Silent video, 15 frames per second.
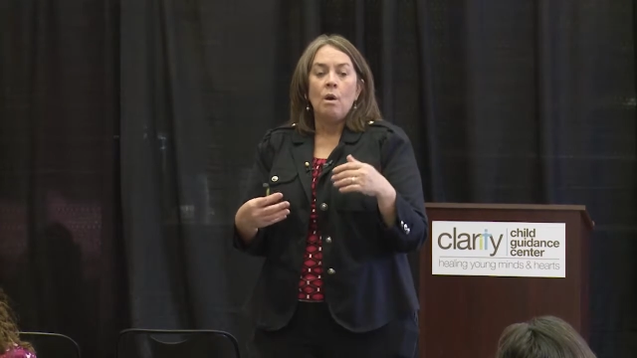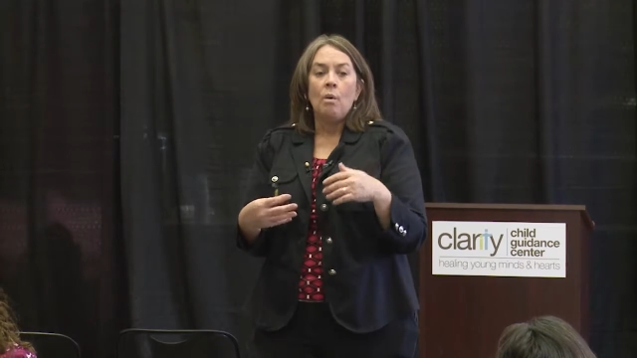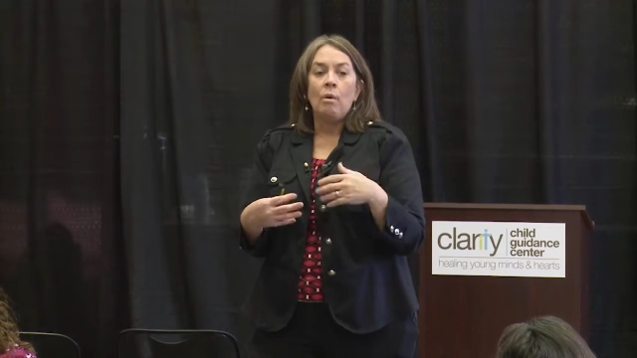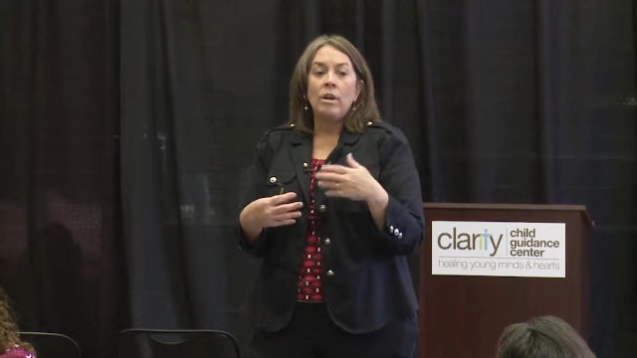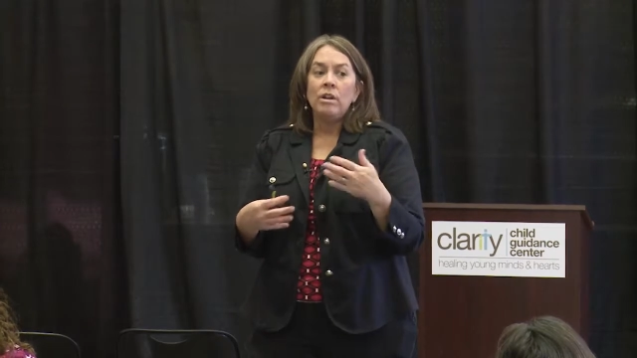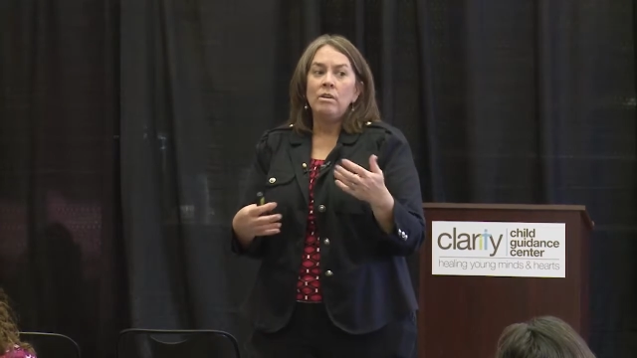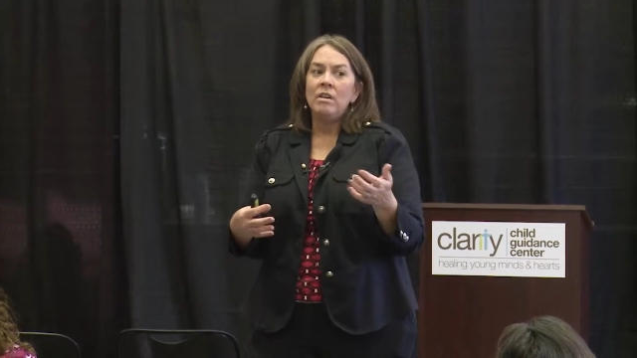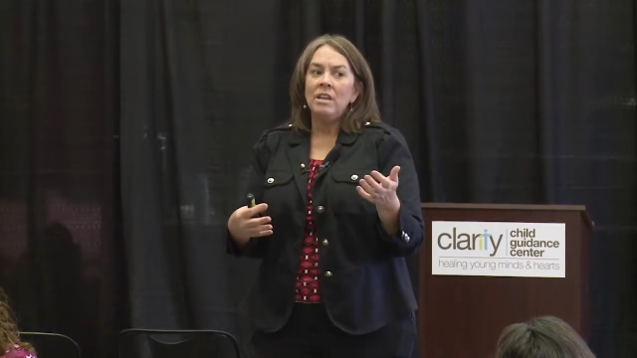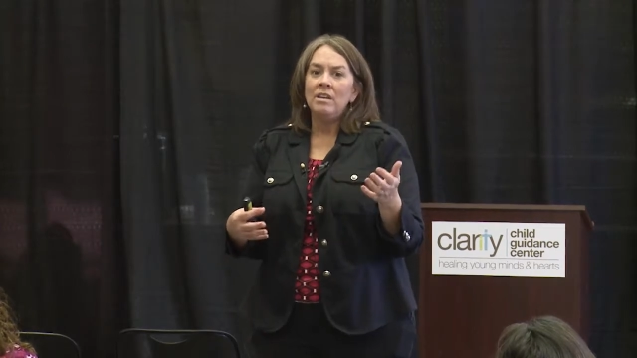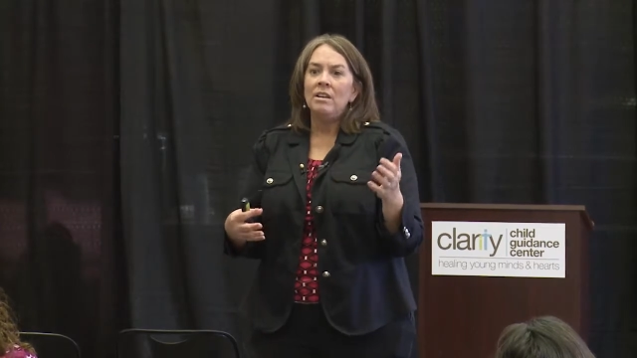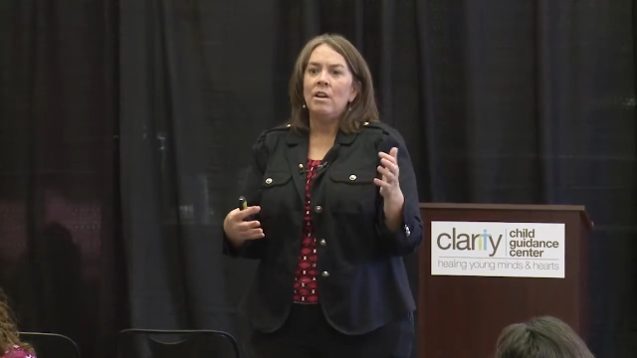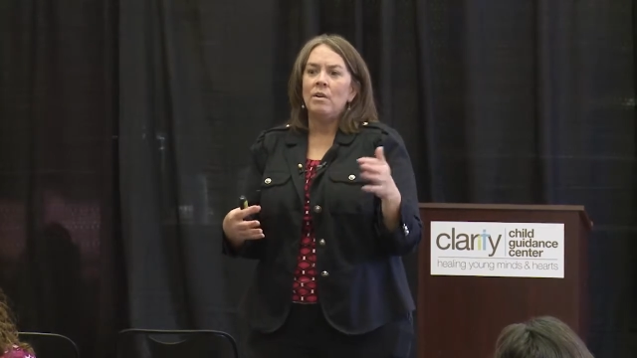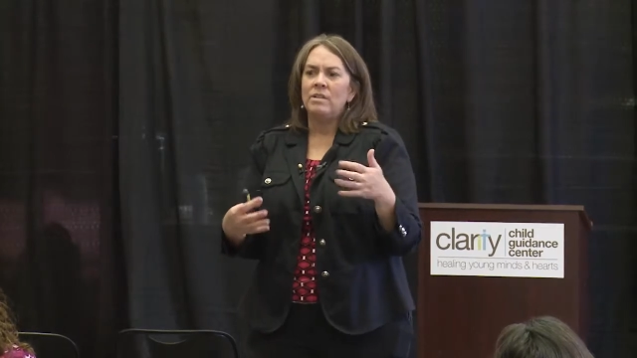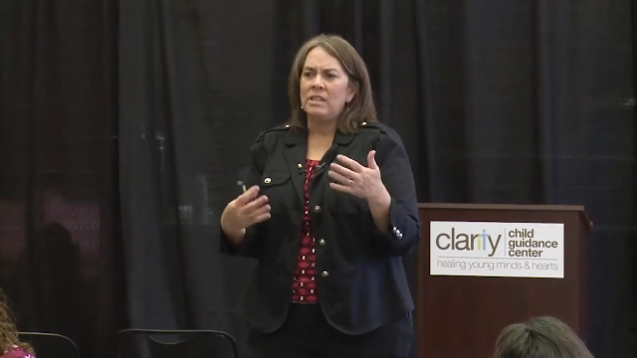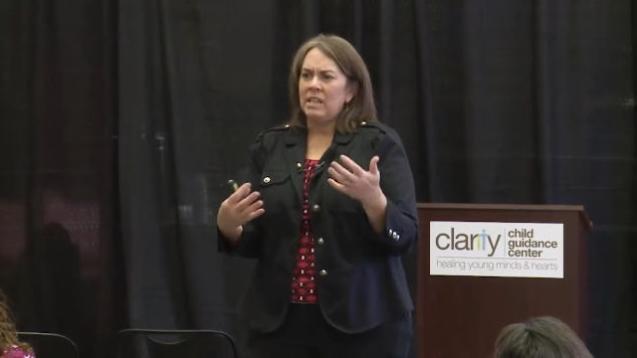What you need to
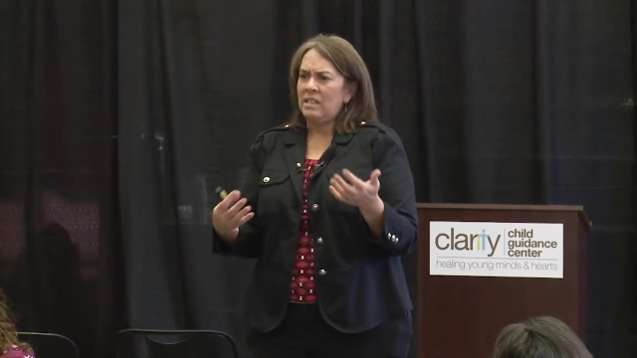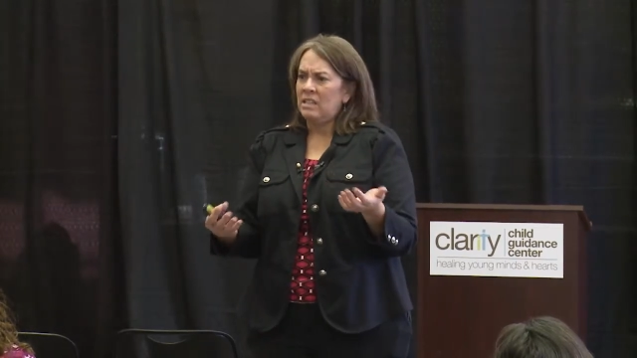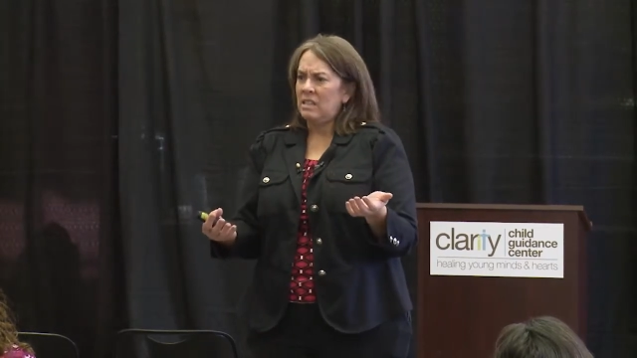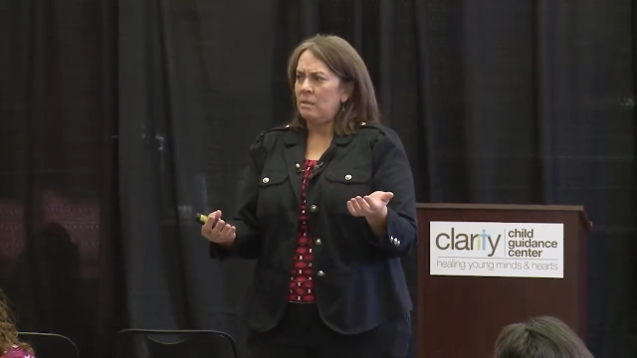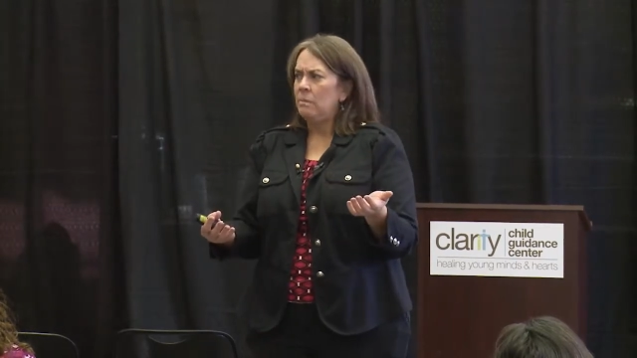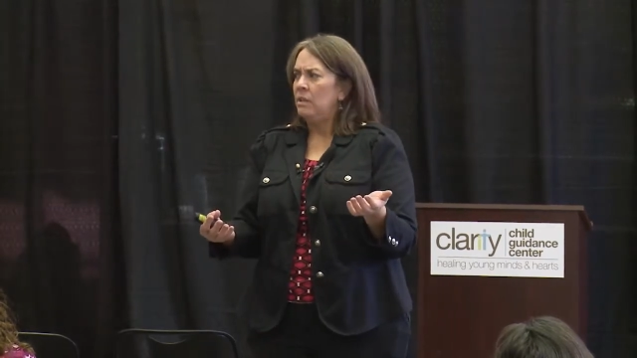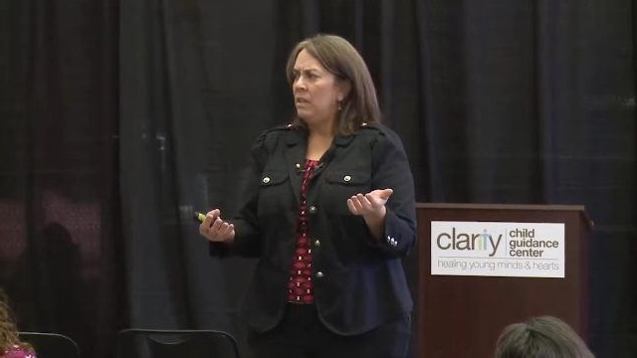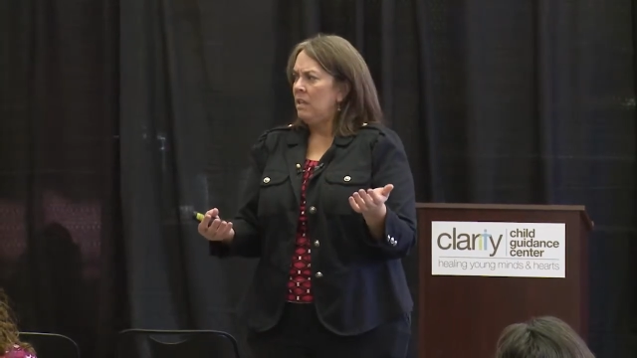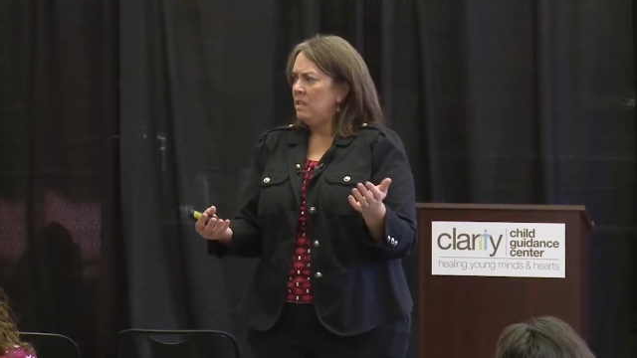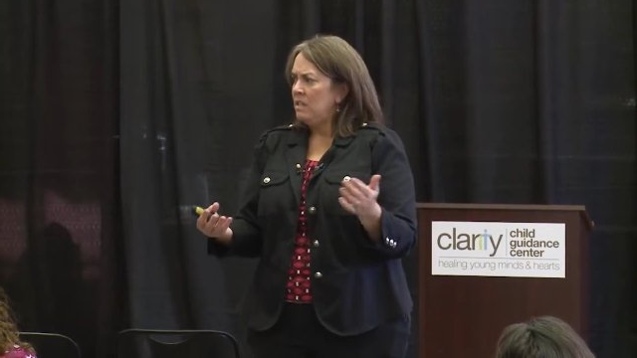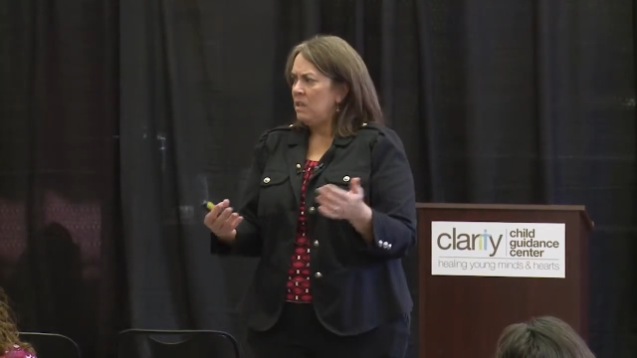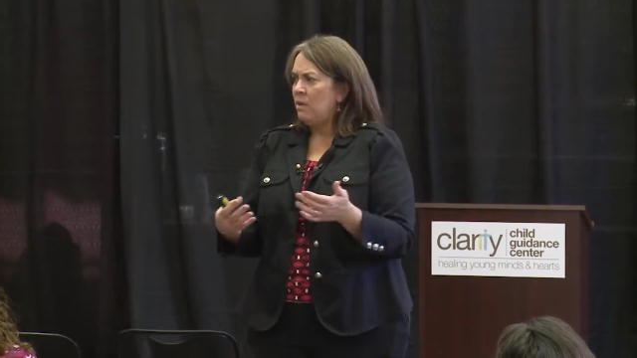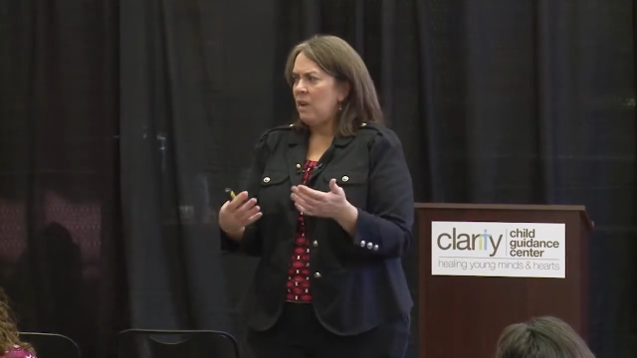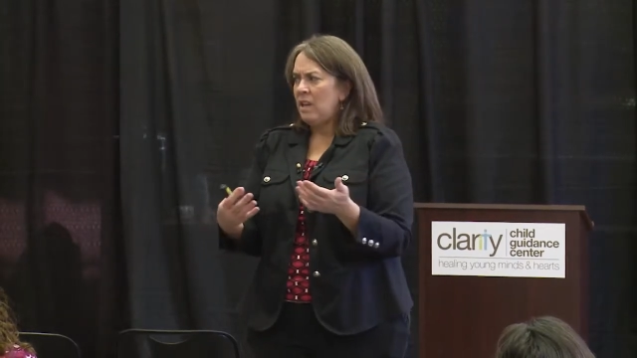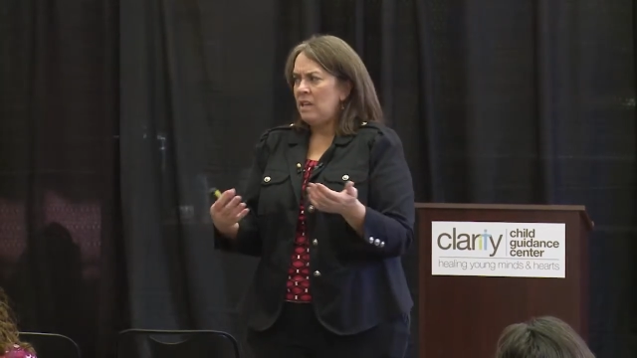know is like stimulants, you know,